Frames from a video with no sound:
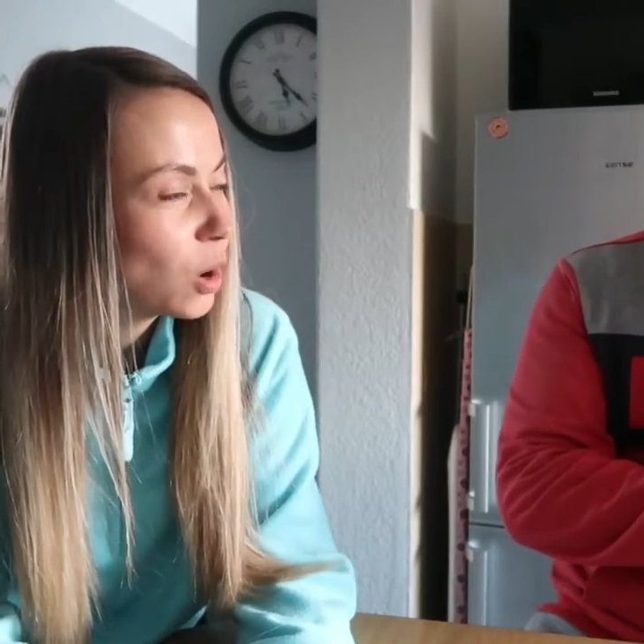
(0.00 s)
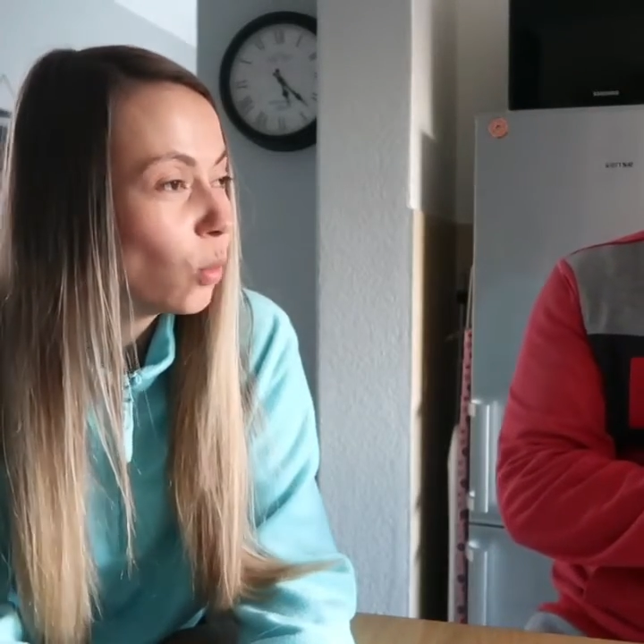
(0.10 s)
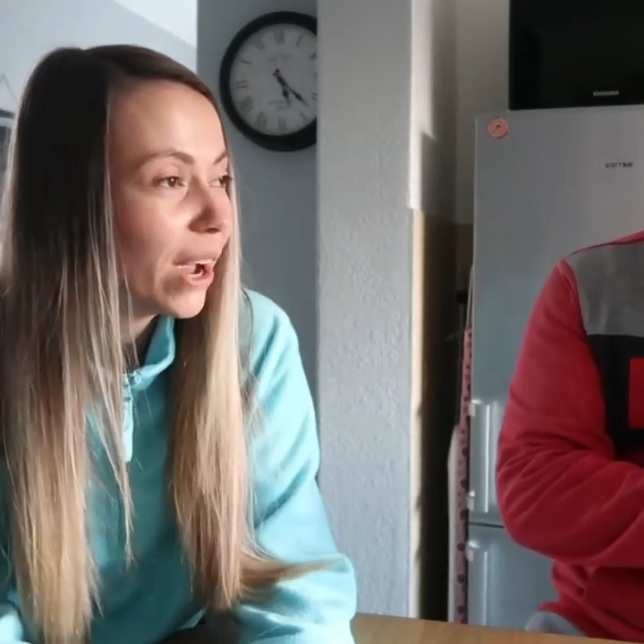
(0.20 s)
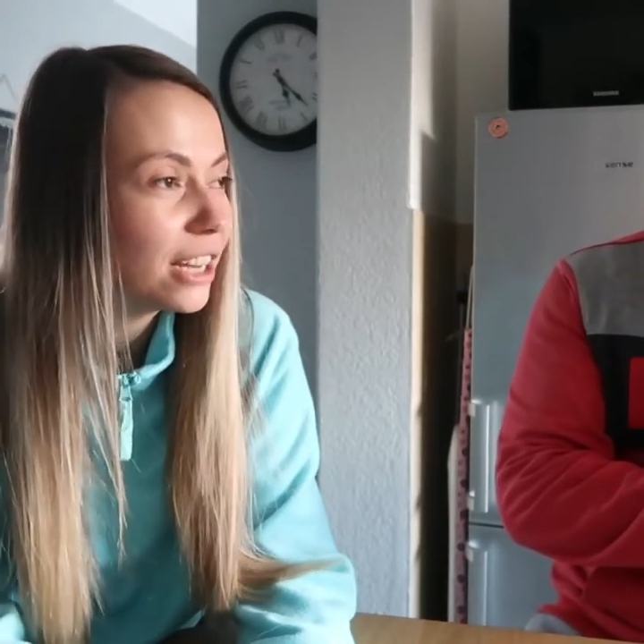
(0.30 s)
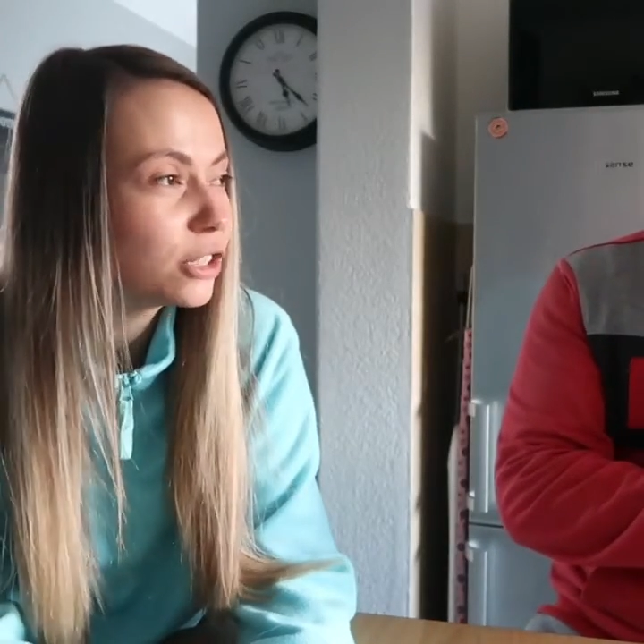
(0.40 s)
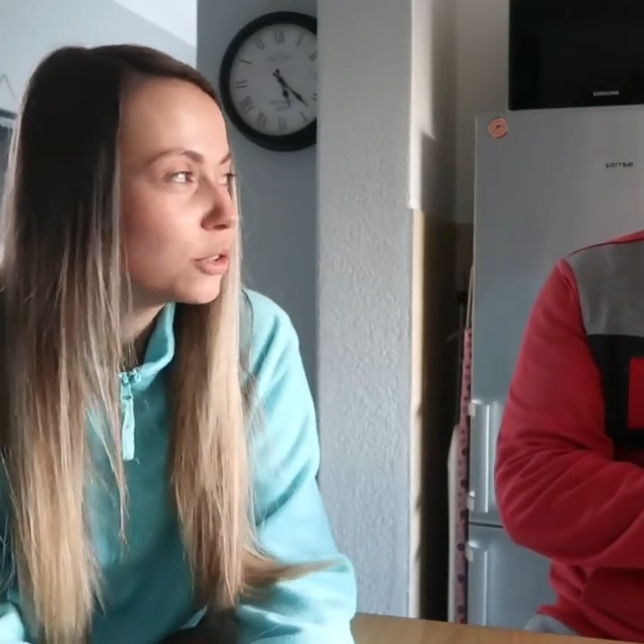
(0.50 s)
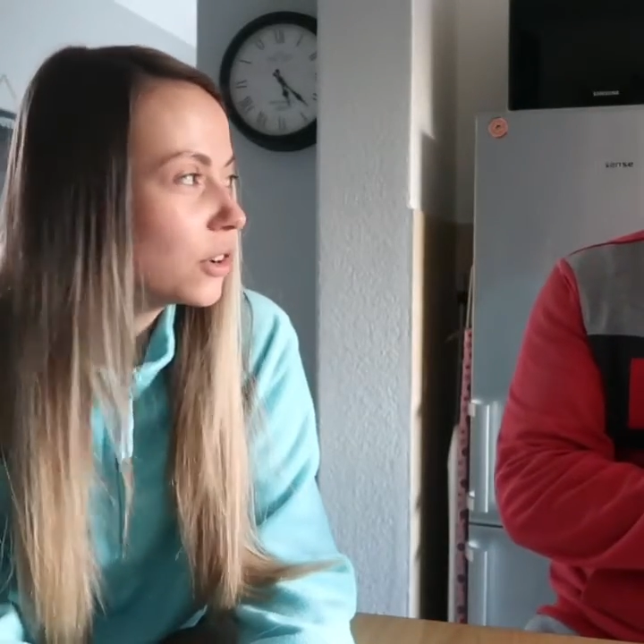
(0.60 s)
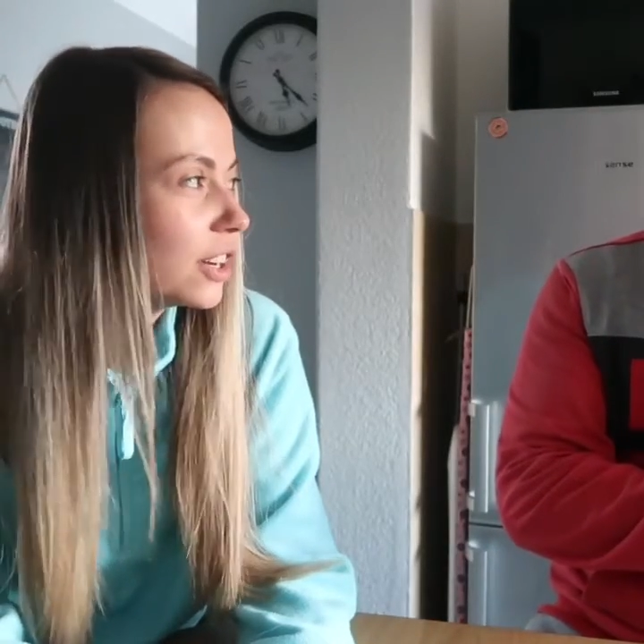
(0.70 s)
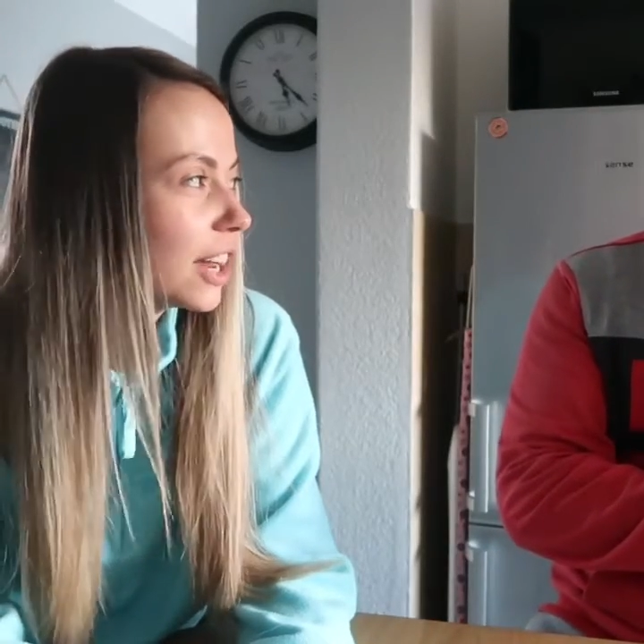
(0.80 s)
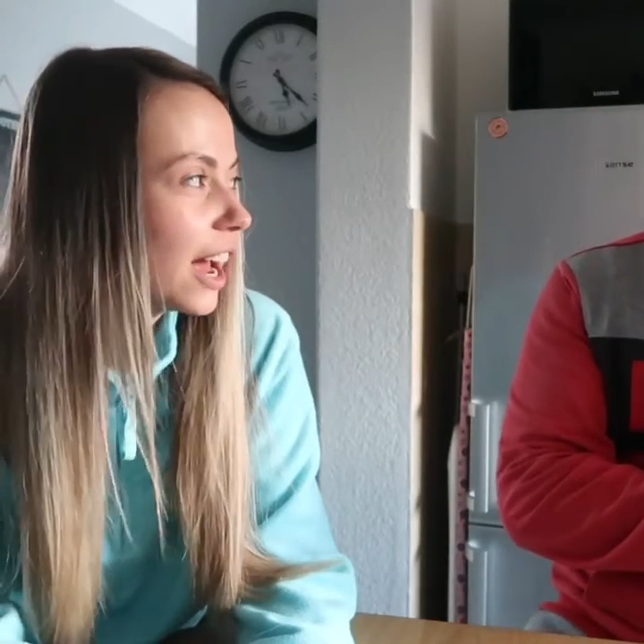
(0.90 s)
Way too
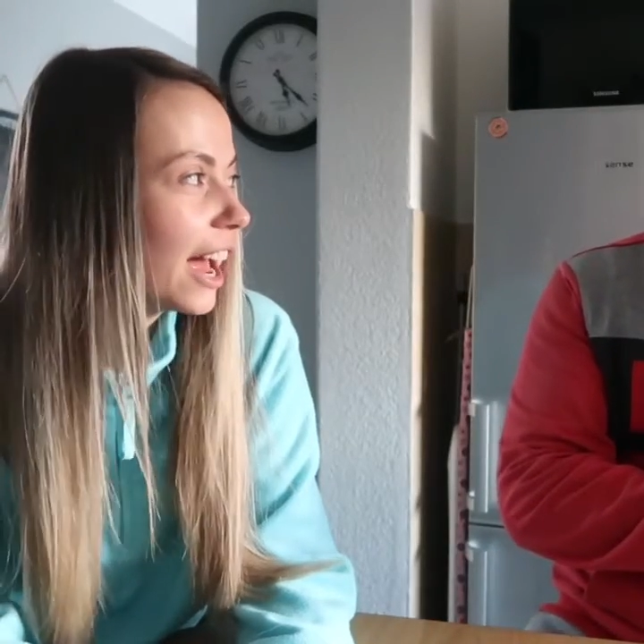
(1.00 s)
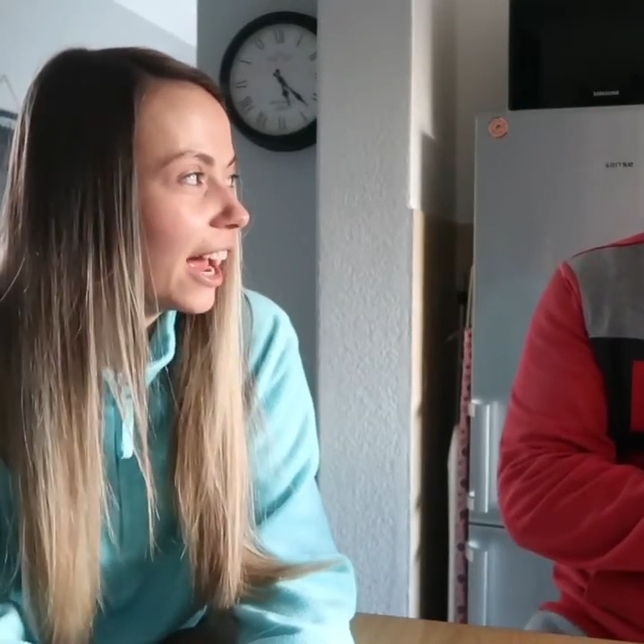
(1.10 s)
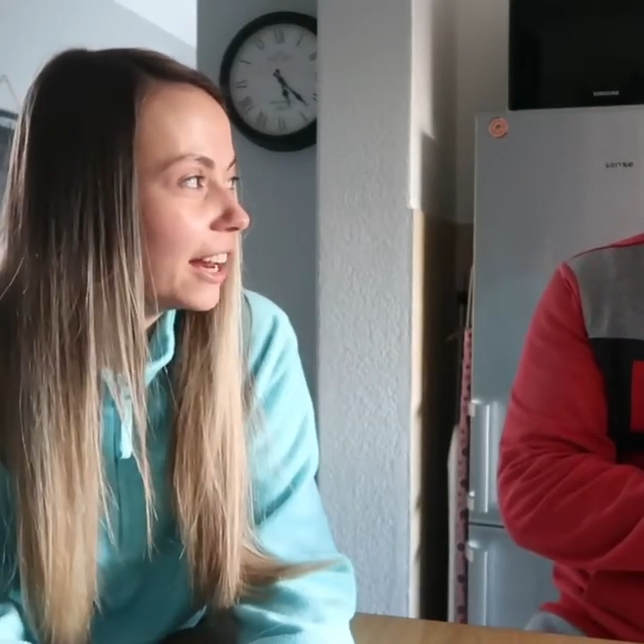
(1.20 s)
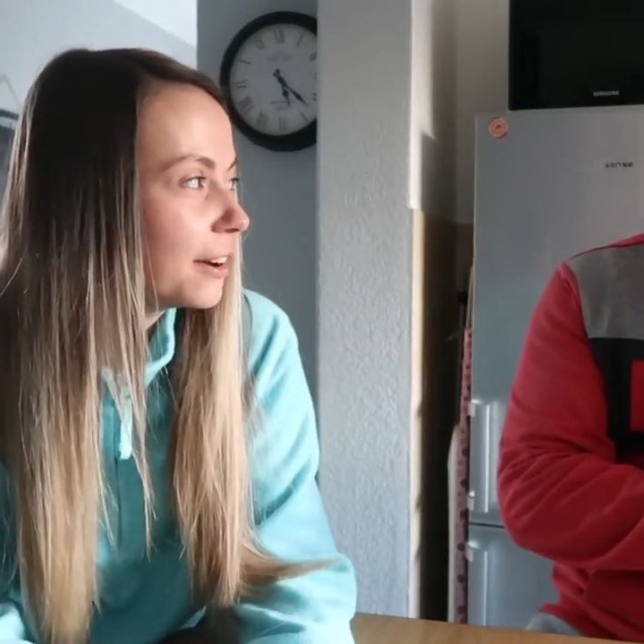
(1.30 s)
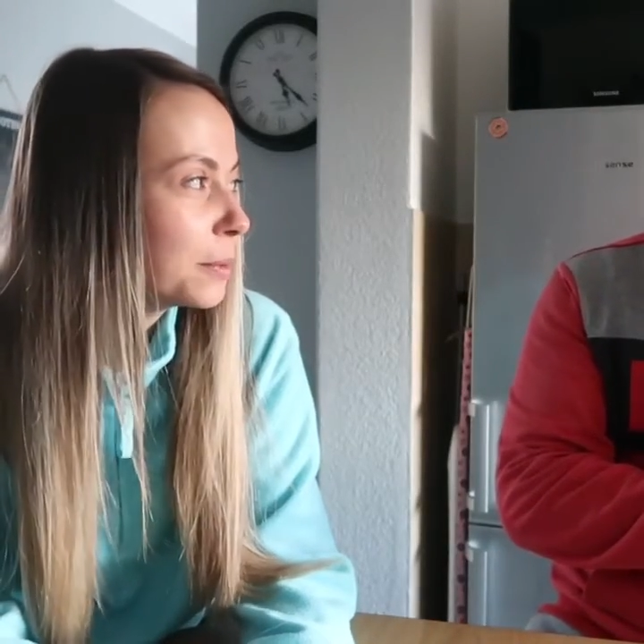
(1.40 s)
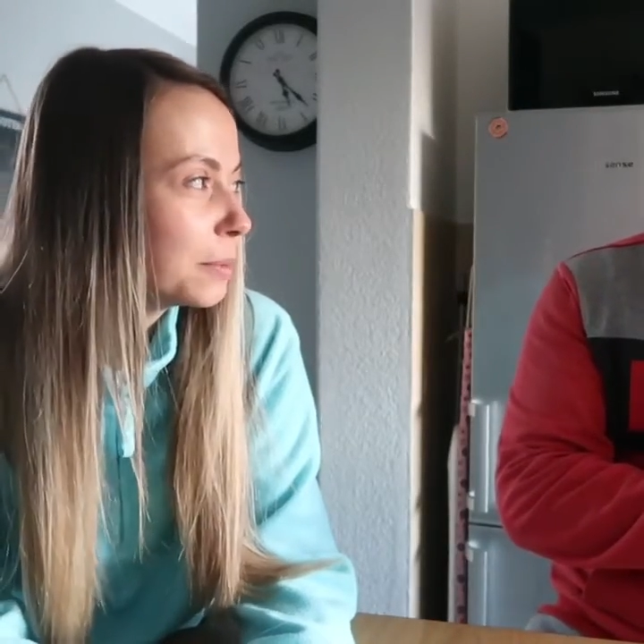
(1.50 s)
early. I hate